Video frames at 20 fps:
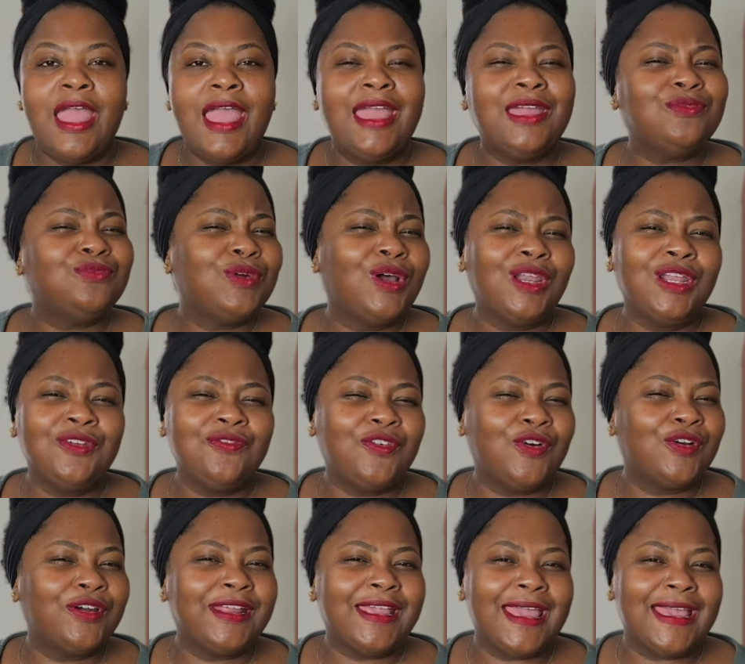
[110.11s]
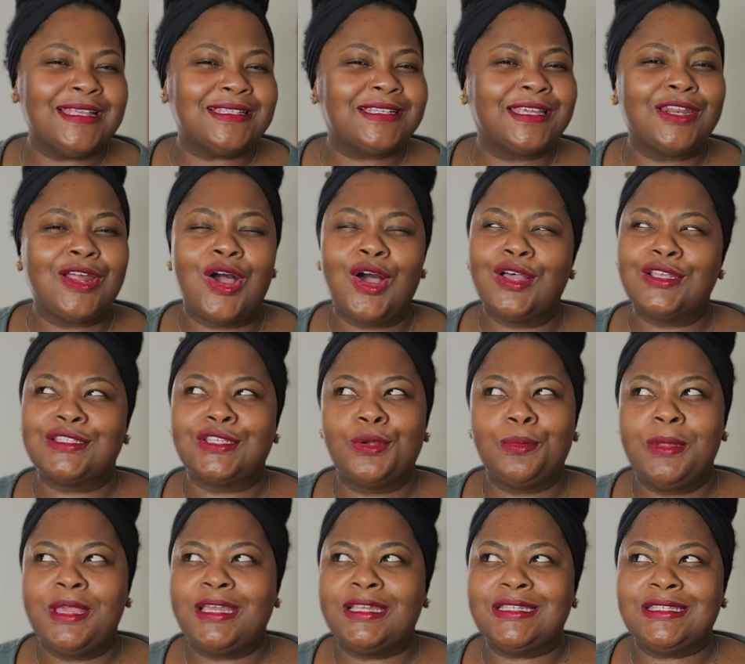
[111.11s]
And Rolling 48s can also
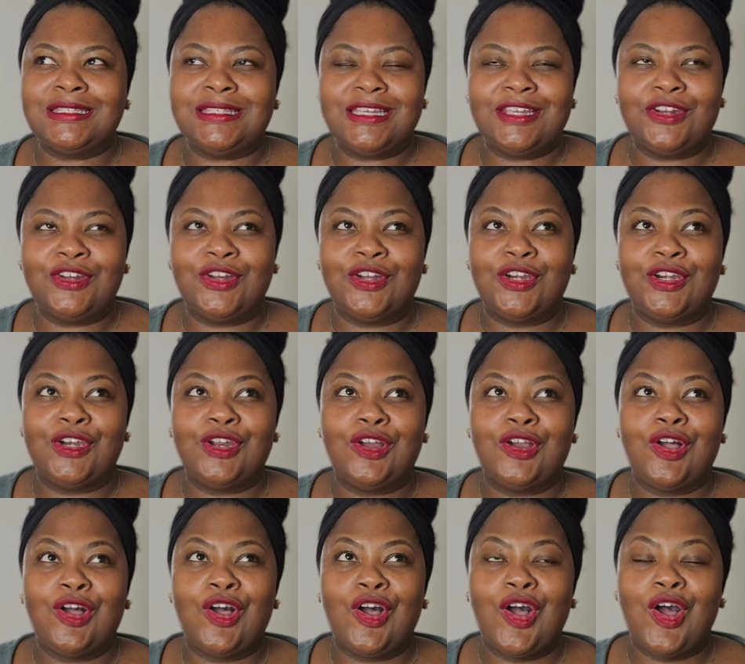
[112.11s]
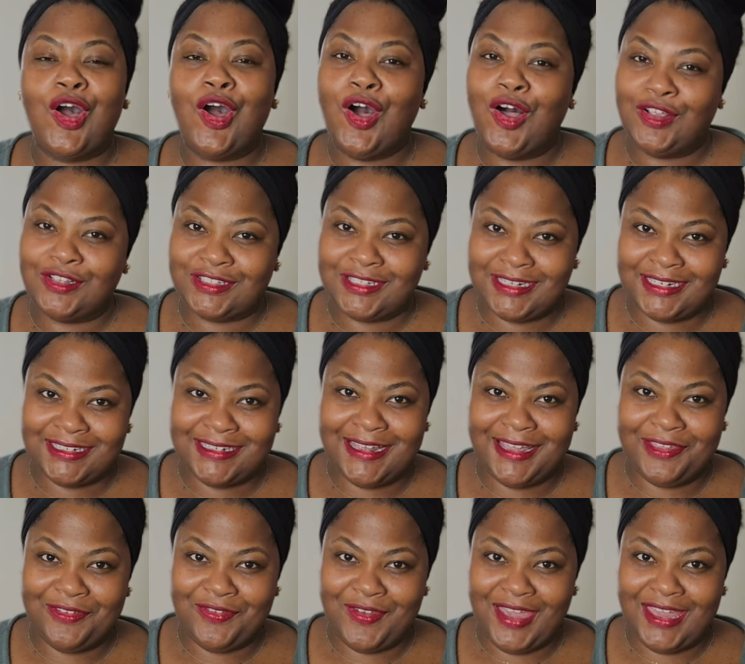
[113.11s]
be considered alternate
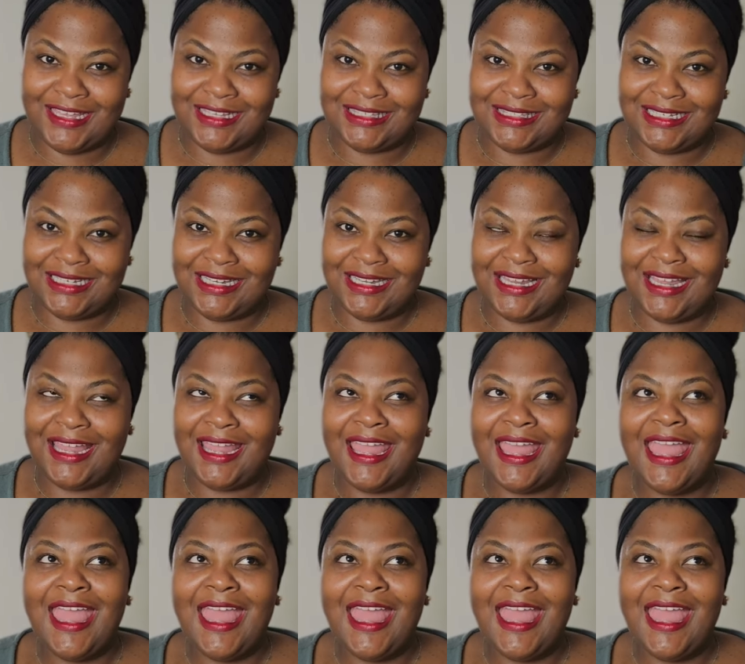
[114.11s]
day fasting.